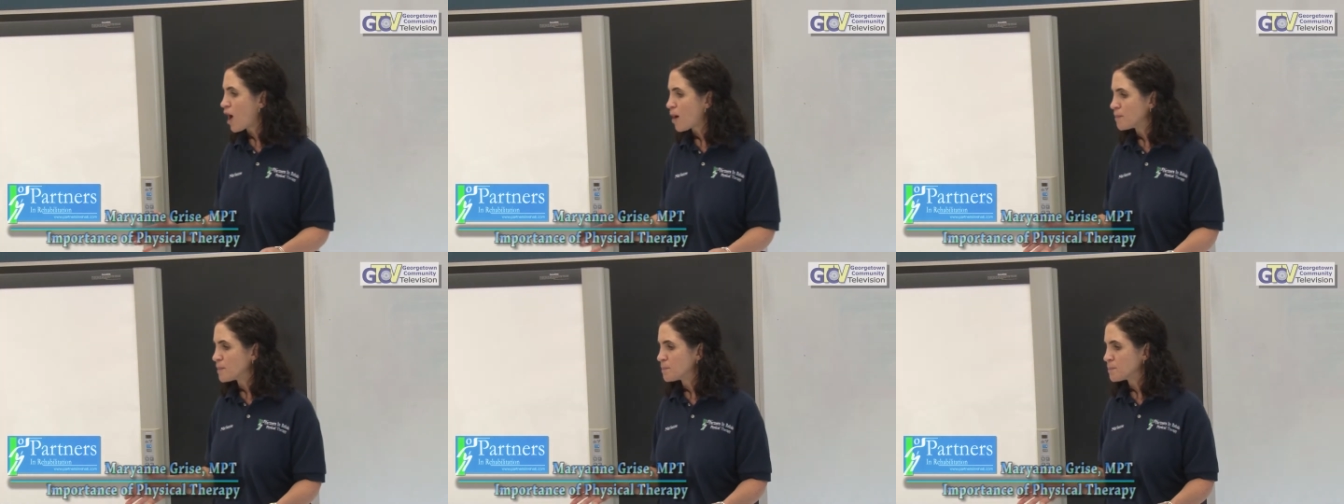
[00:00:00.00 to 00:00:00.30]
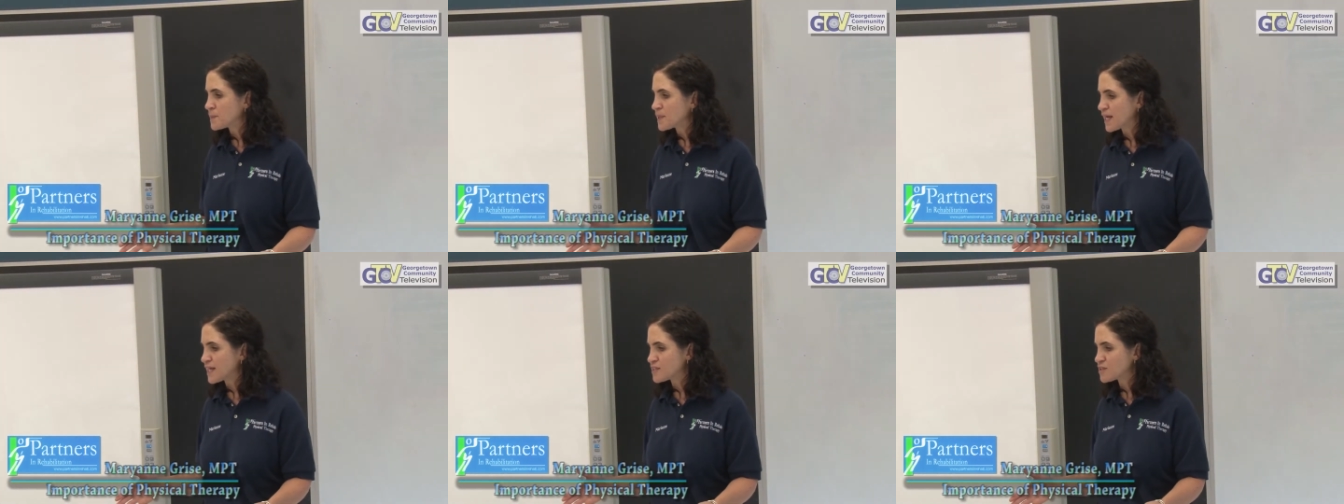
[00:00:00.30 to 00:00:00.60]

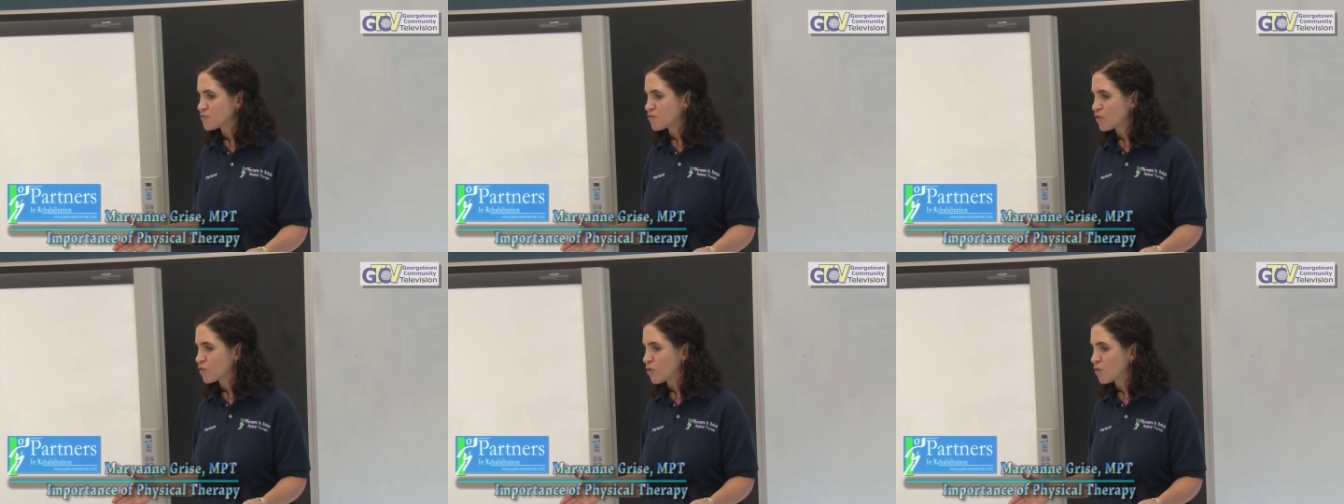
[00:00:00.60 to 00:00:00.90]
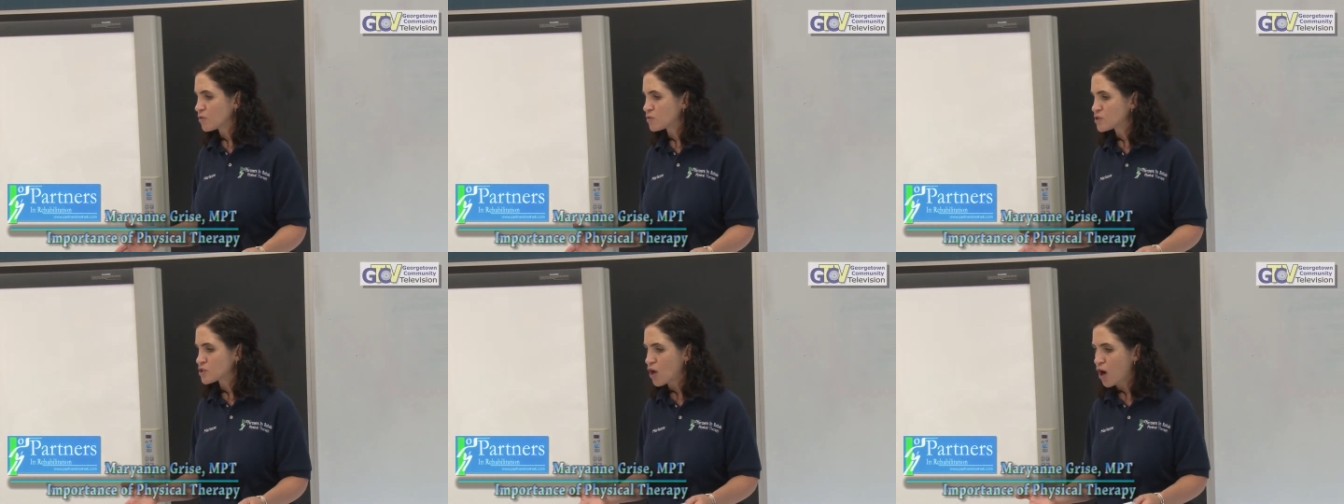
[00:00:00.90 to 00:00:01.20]
common place for
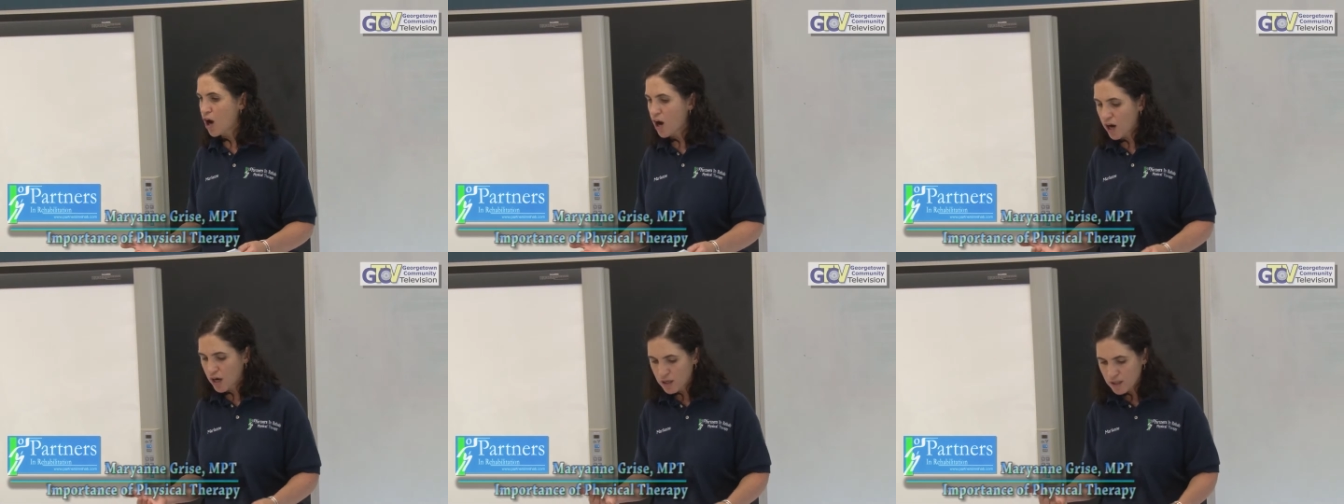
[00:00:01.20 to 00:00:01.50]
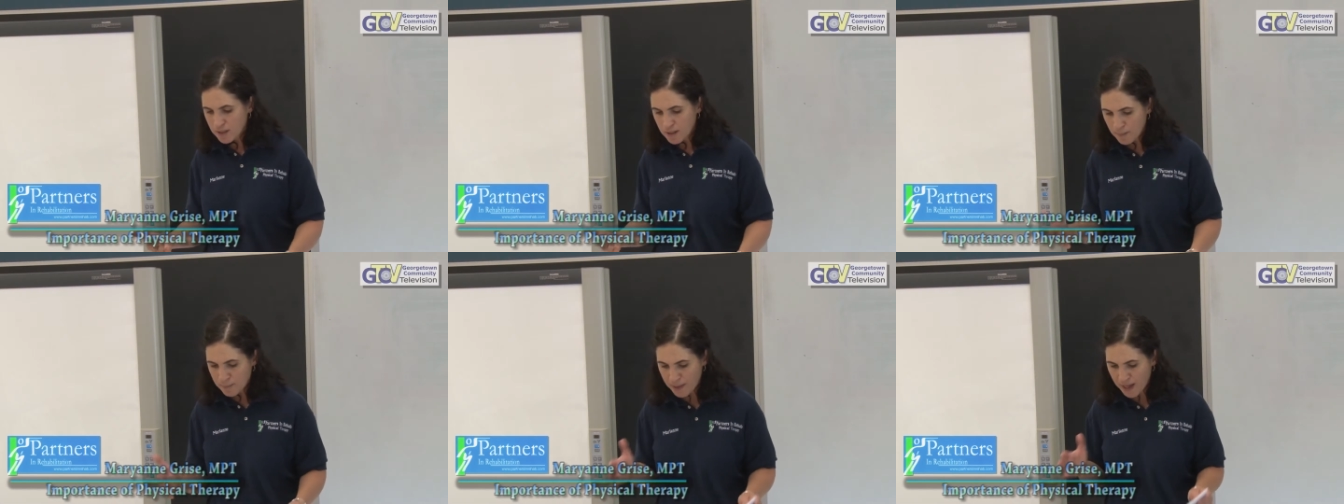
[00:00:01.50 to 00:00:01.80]
those
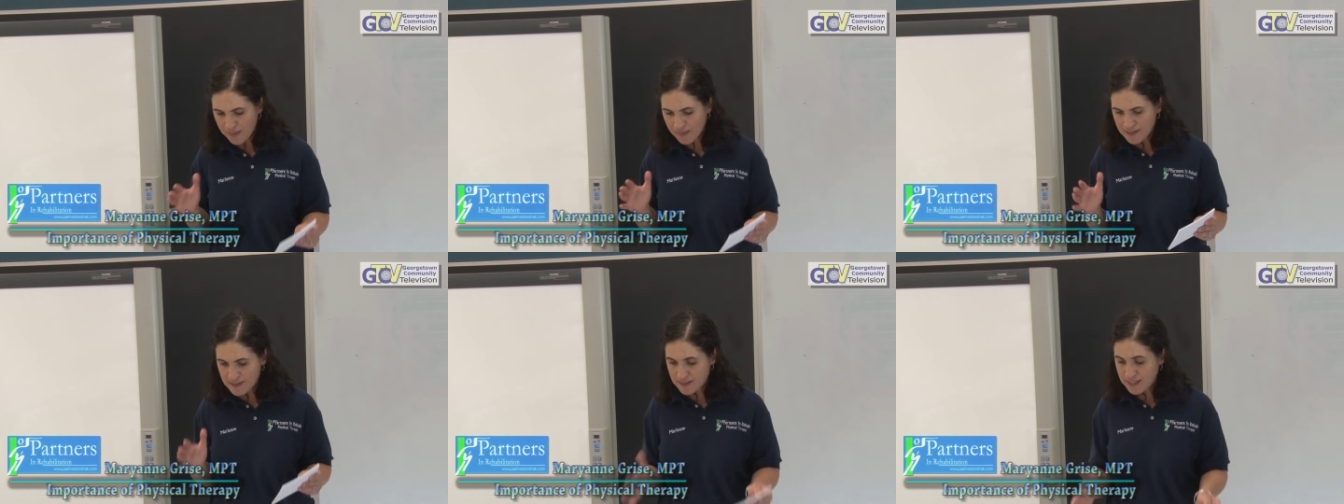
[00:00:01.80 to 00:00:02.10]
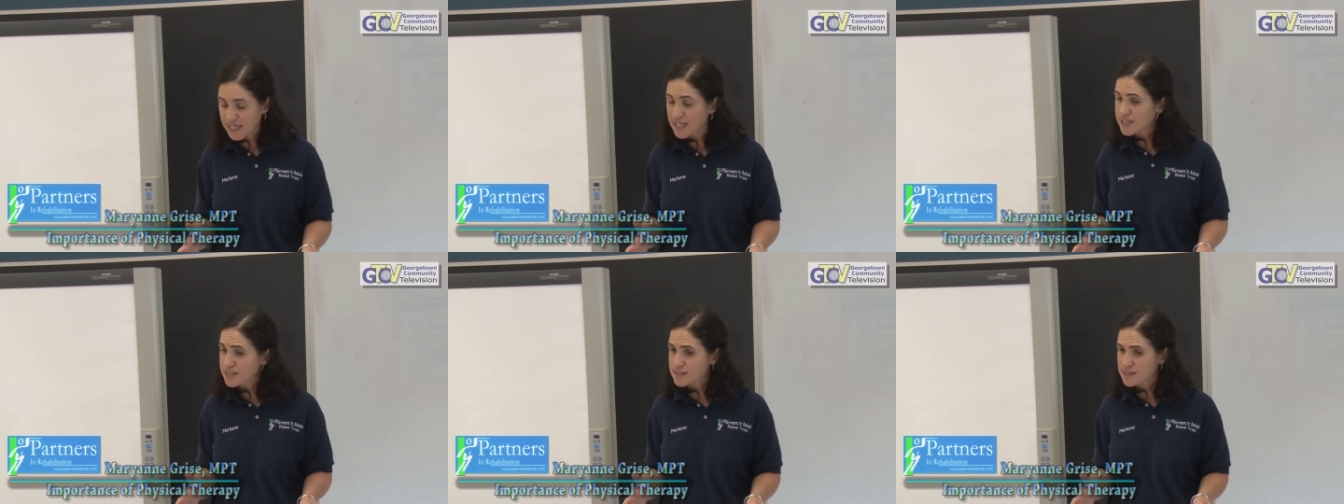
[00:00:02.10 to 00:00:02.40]
are by the
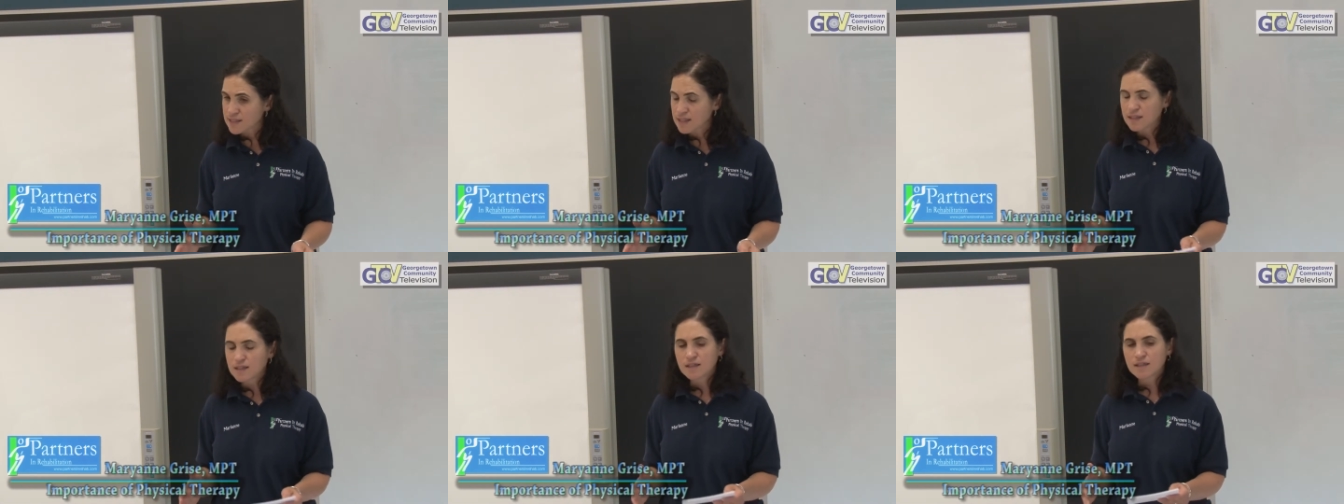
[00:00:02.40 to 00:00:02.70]
sinks.